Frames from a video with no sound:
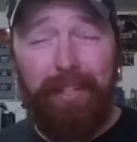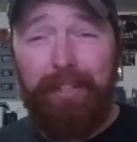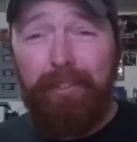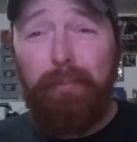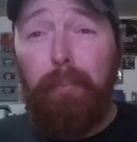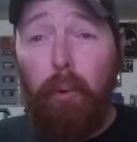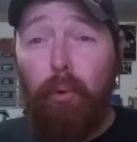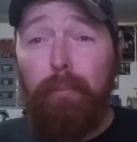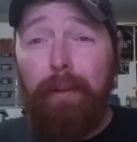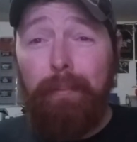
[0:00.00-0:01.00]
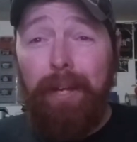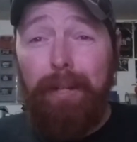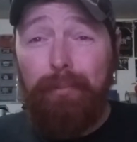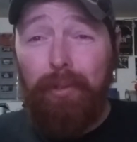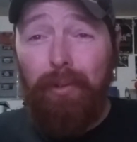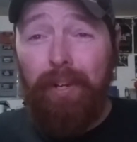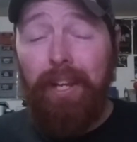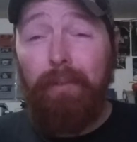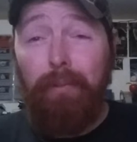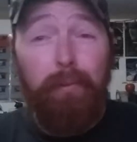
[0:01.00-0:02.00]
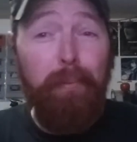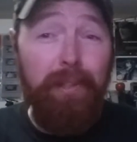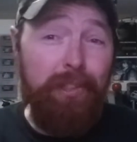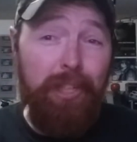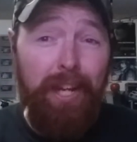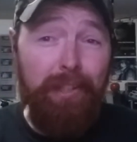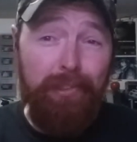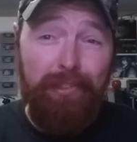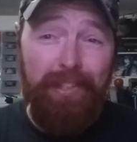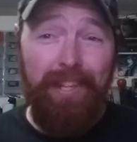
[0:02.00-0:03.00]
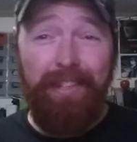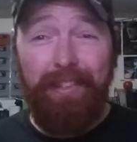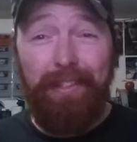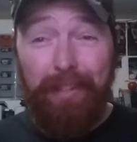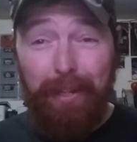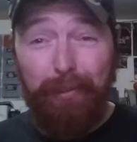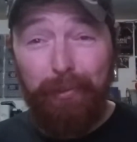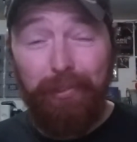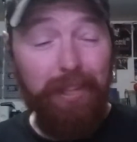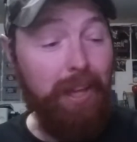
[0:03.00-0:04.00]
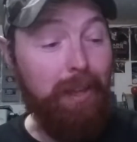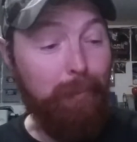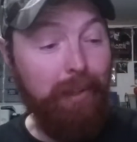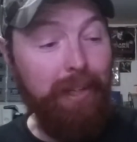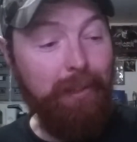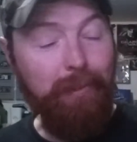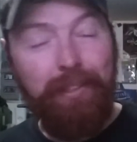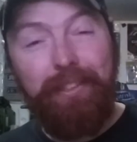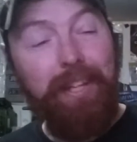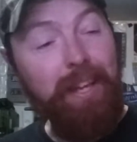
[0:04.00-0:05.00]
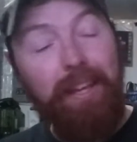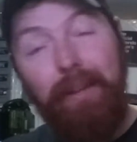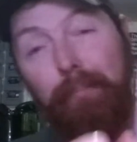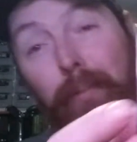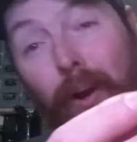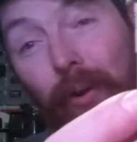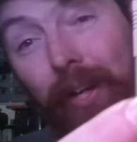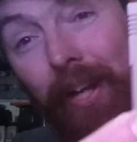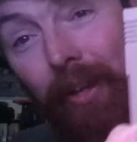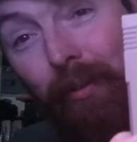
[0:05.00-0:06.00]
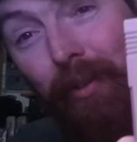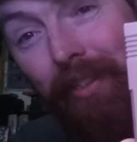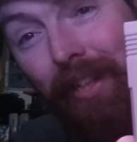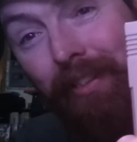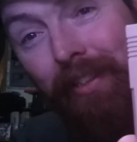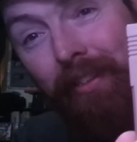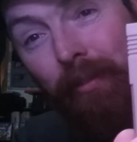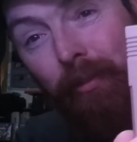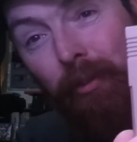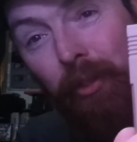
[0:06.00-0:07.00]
It just bored me, man. I'm sorry. I'd rather play chess than Tetris. But anyways, Mario is actually in a little